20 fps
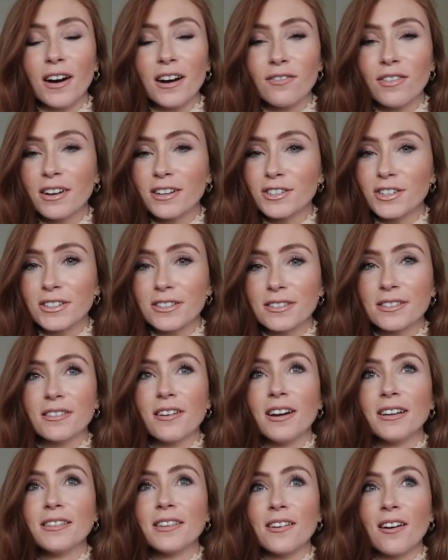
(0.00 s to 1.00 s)
Farfetch is a
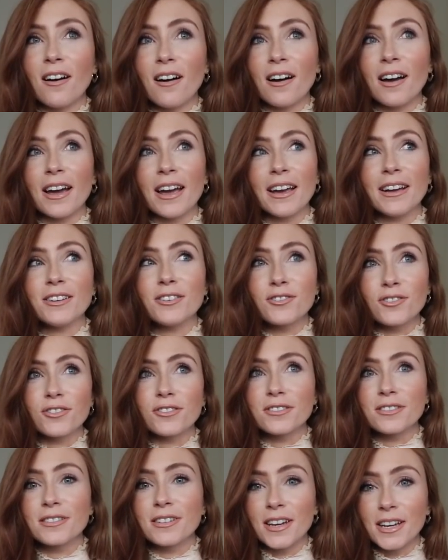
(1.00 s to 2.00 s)
site that I
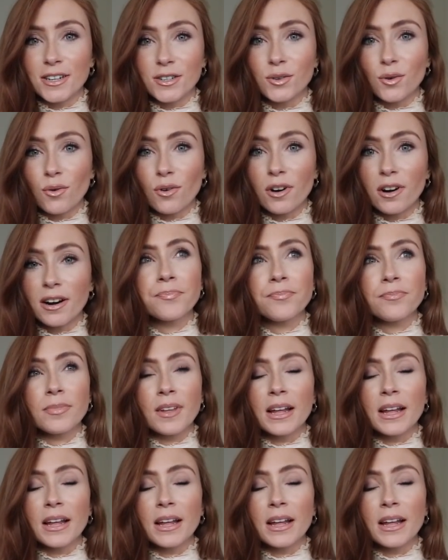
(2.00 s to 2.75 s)
just adore.